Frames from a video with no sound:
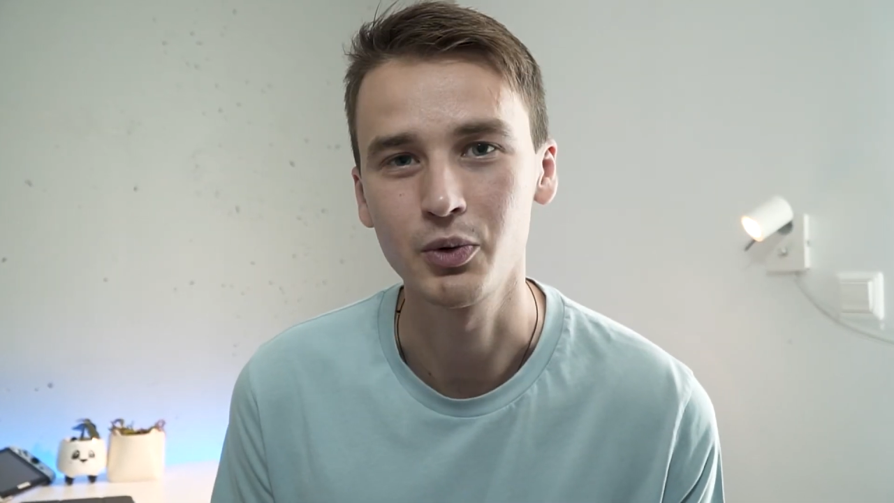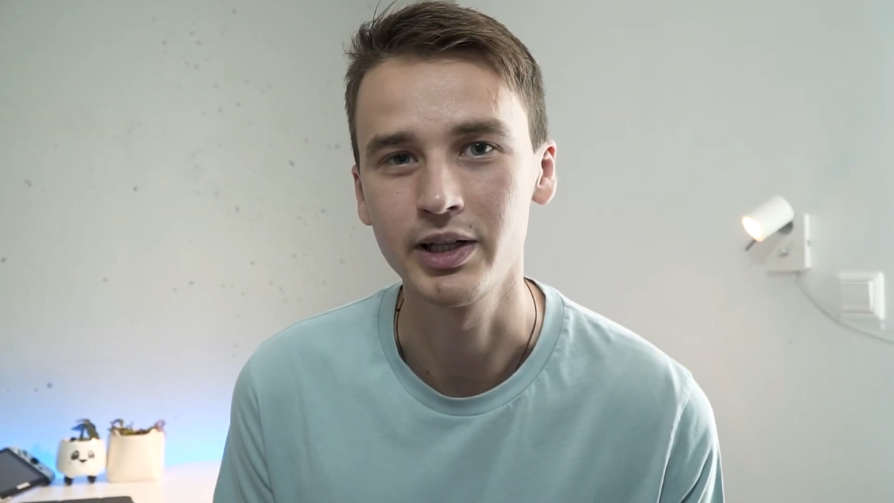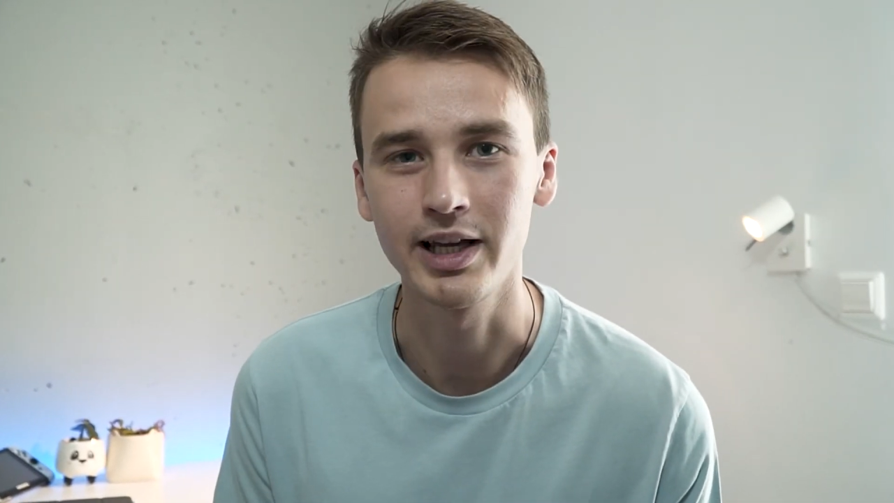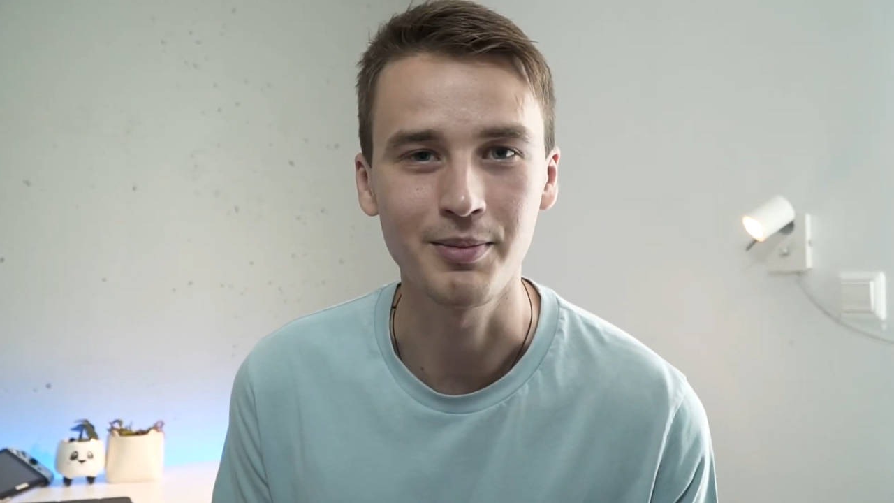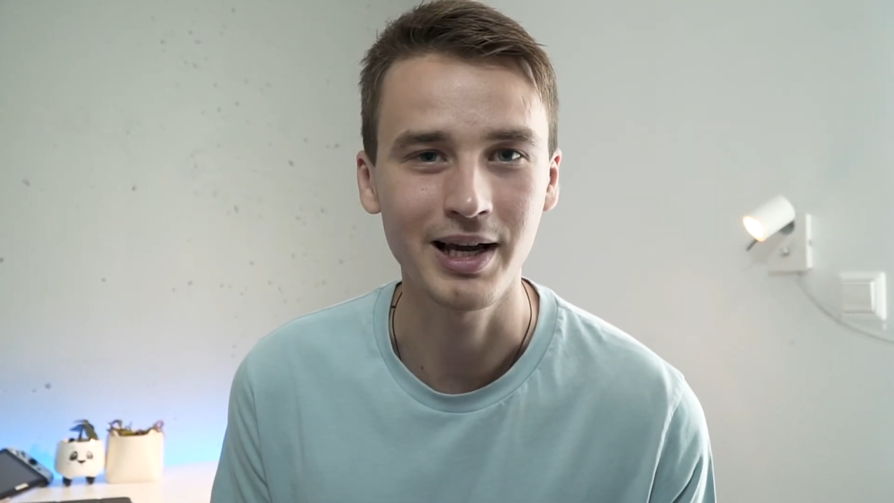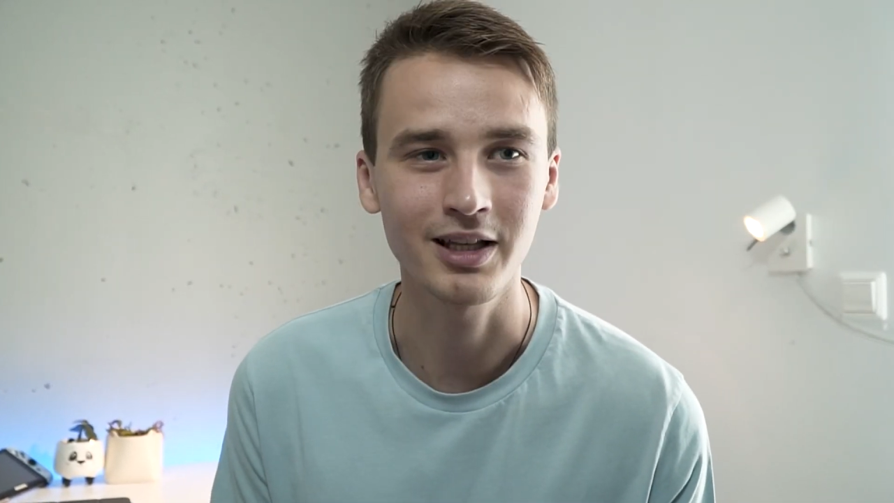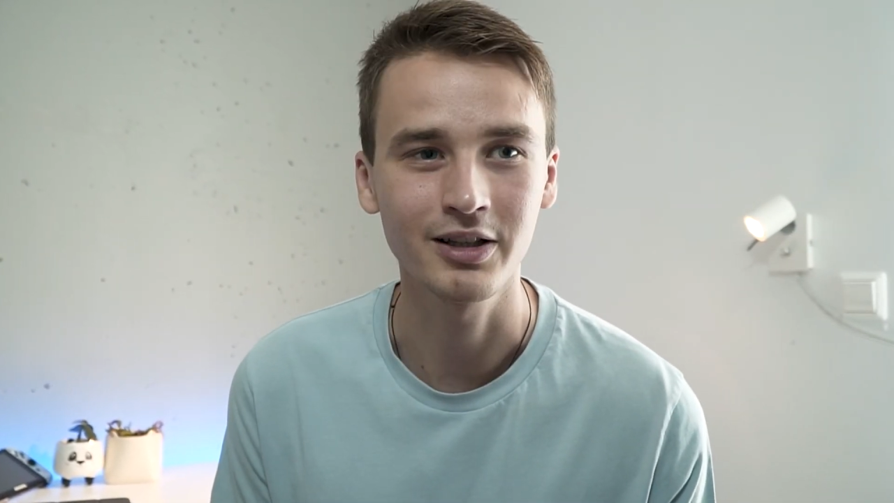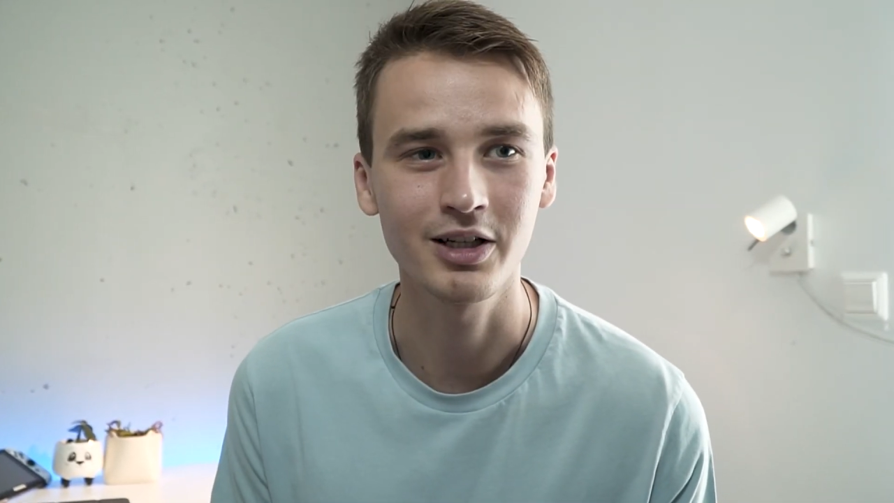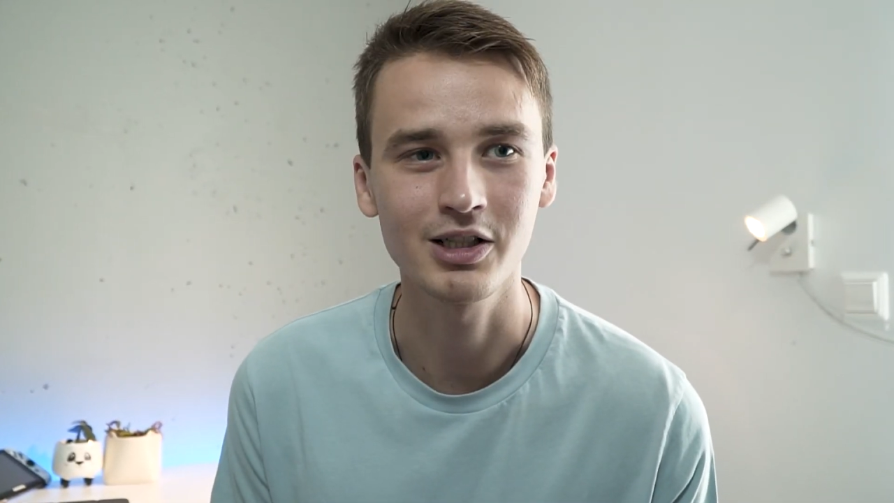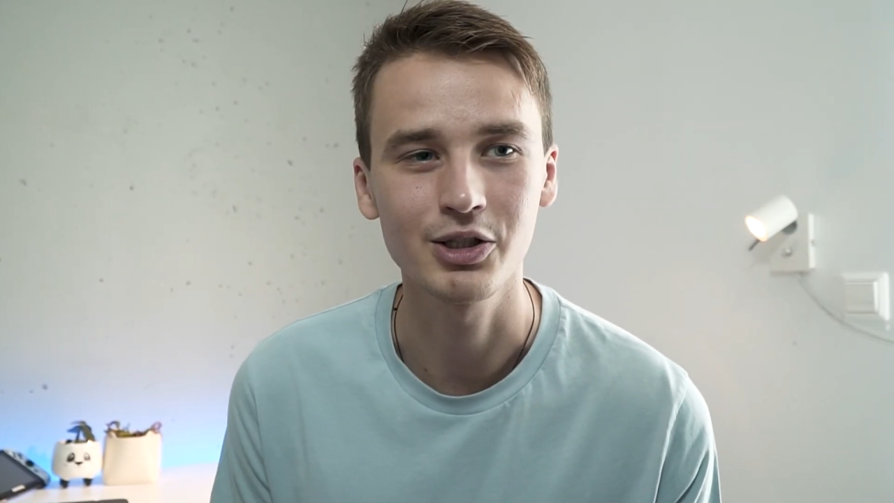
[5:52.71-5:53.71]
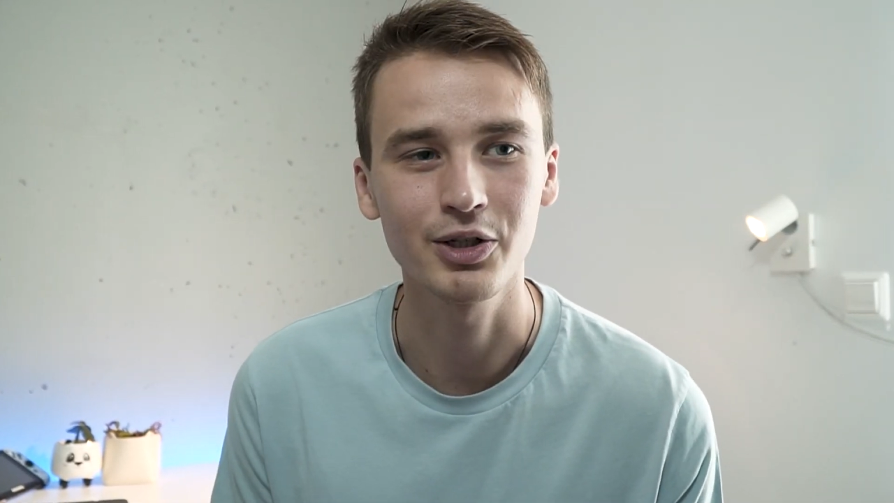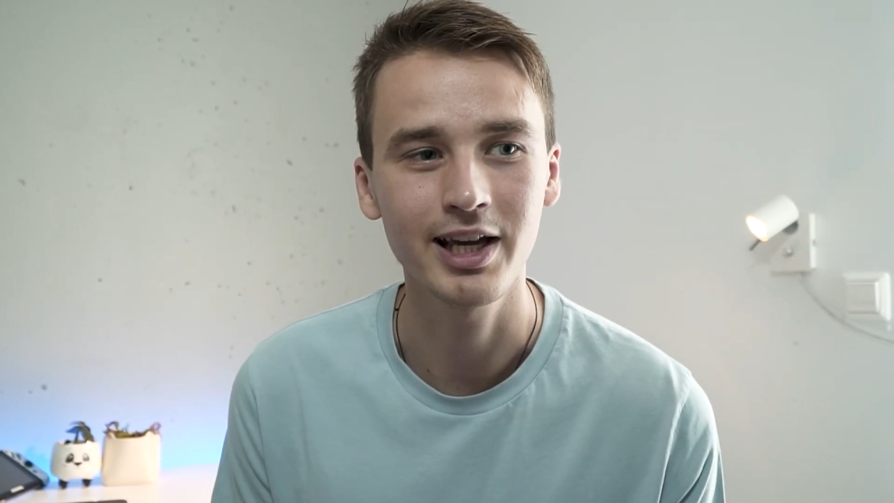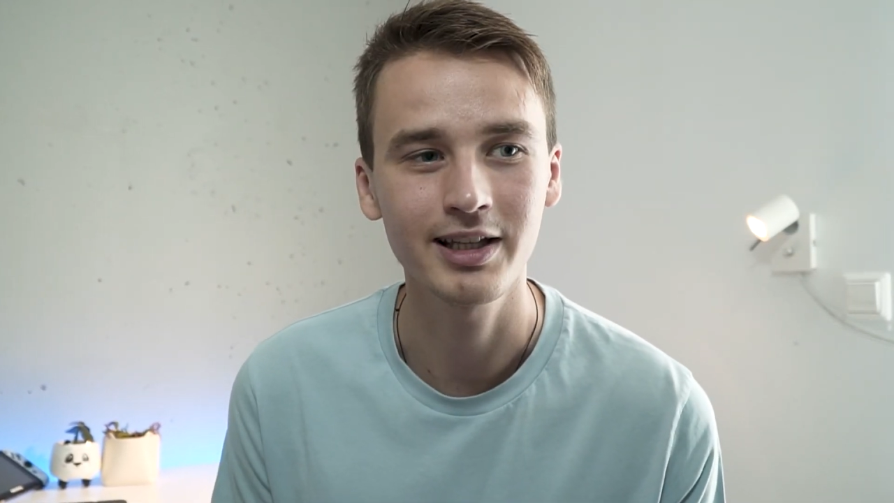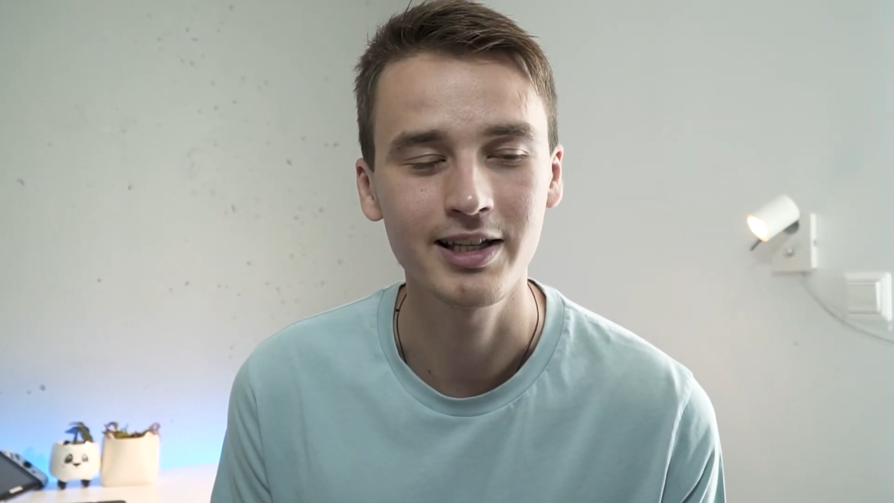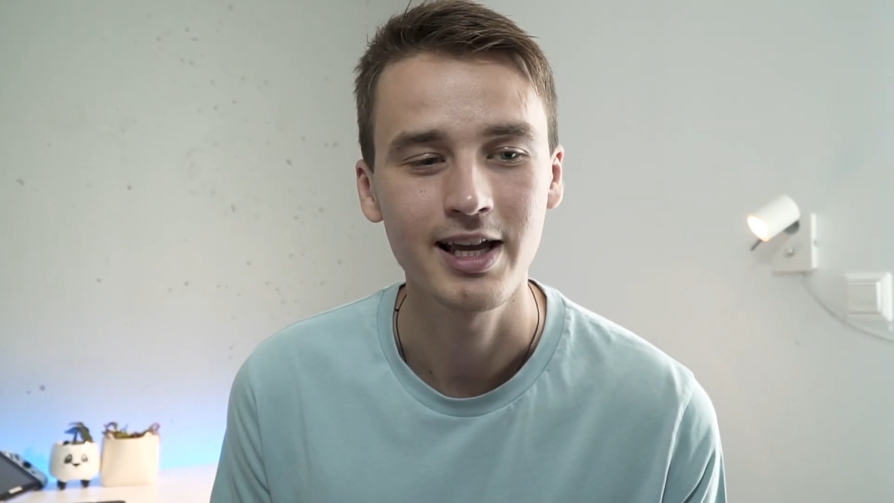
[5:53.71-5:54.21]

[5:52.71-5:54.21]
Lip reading: with a Macintosh, you get